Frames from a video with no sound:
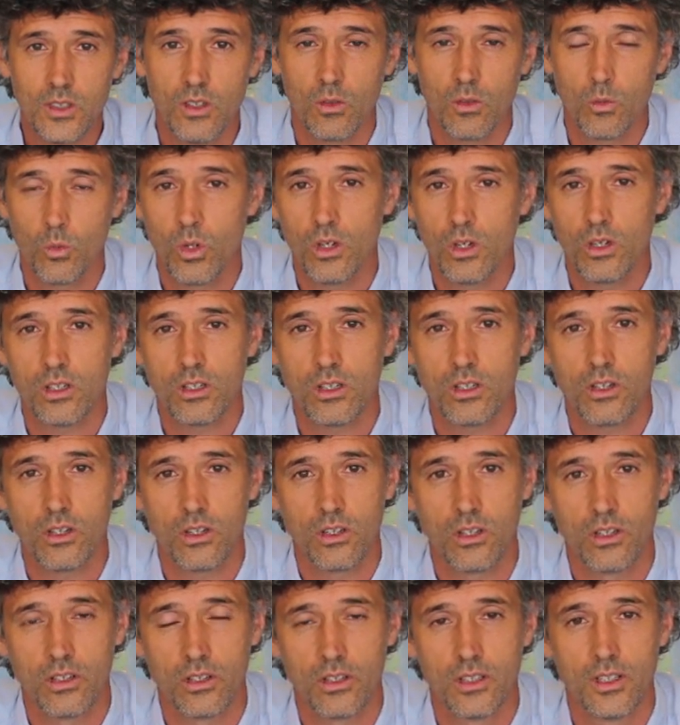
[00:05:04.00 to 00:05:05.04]
work
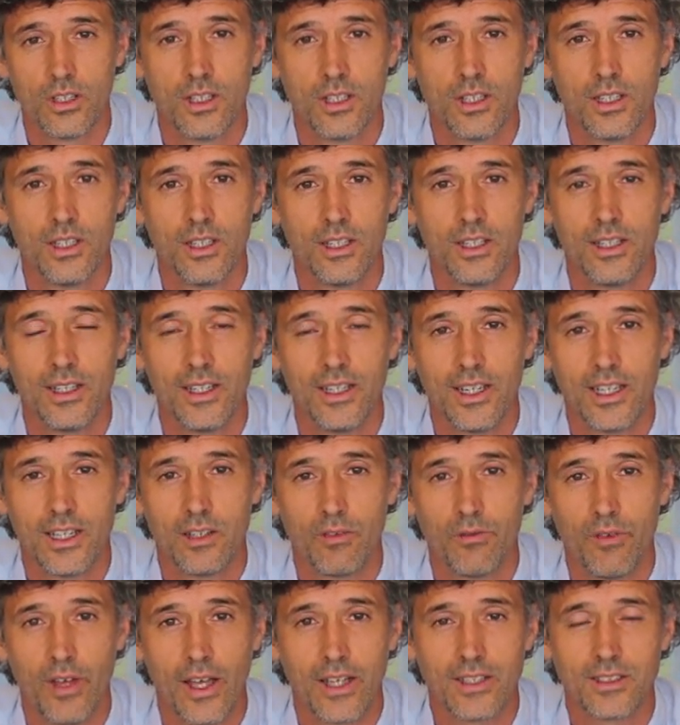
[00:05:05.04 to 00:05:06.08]
or
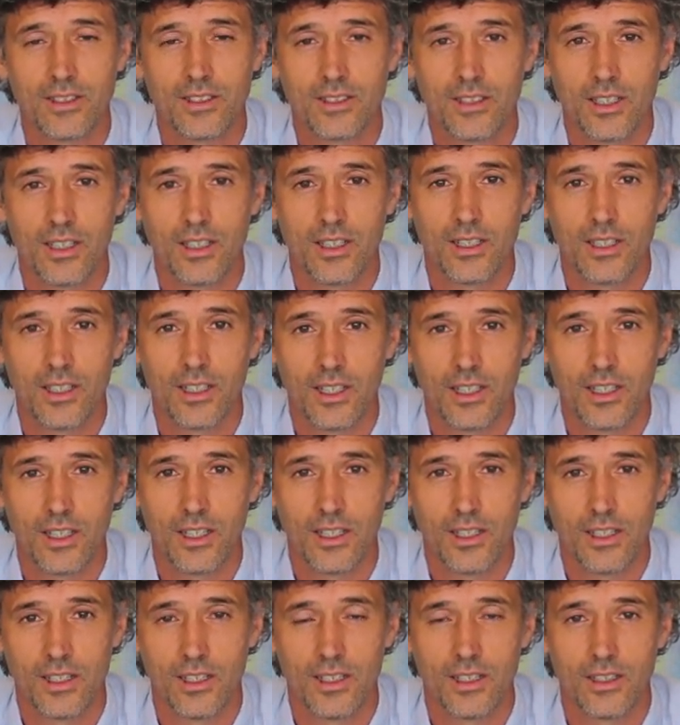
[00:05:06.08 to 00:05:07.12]
invest
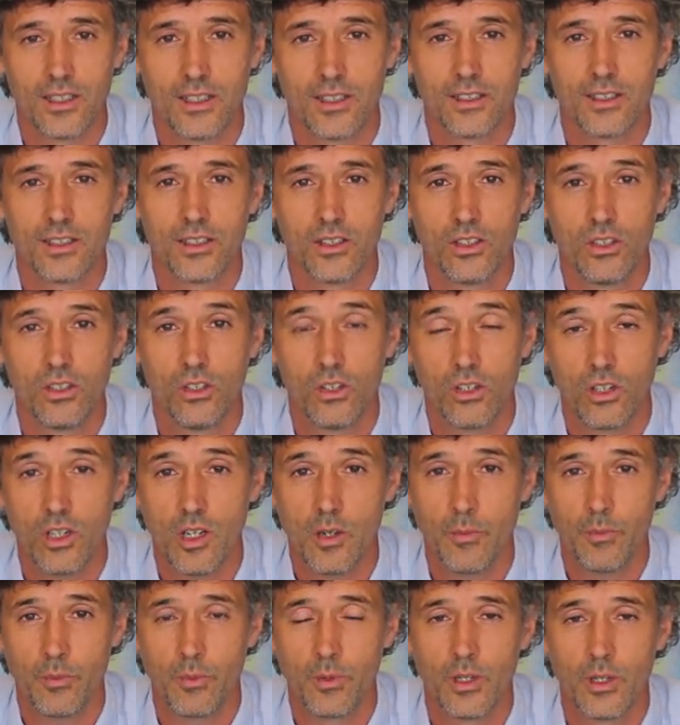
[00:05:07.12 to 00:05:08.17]
in
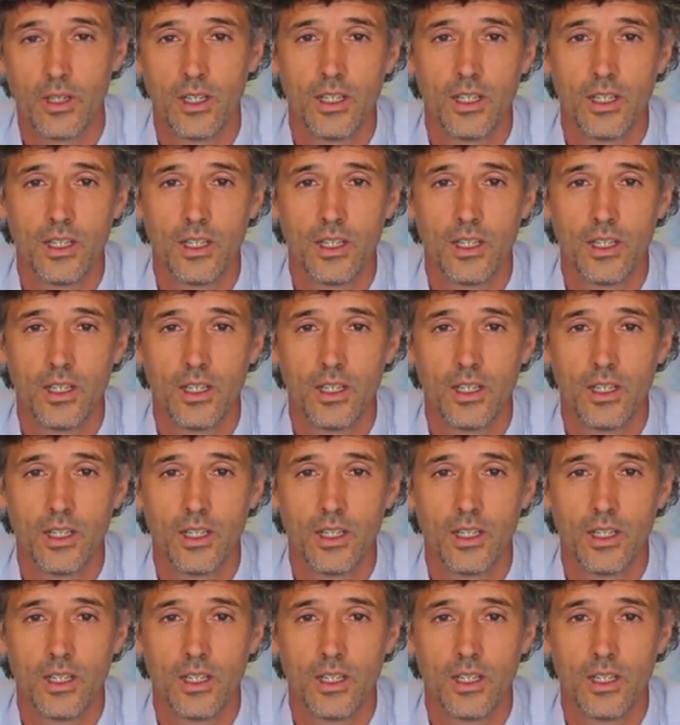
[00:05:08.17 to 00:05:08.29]
Europe.